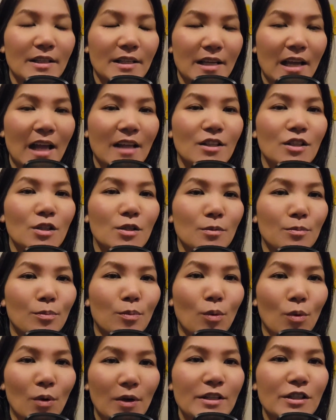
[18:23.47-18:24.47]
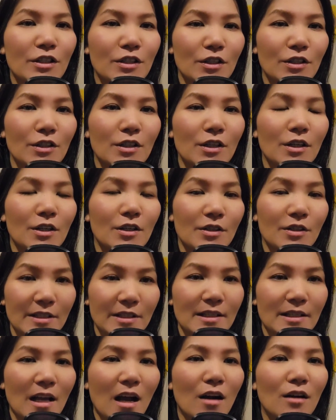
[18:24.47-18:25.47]
get to bolster
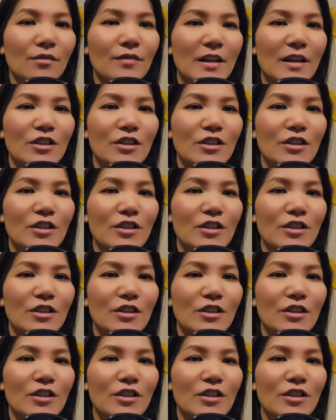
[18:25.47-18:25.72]
herself,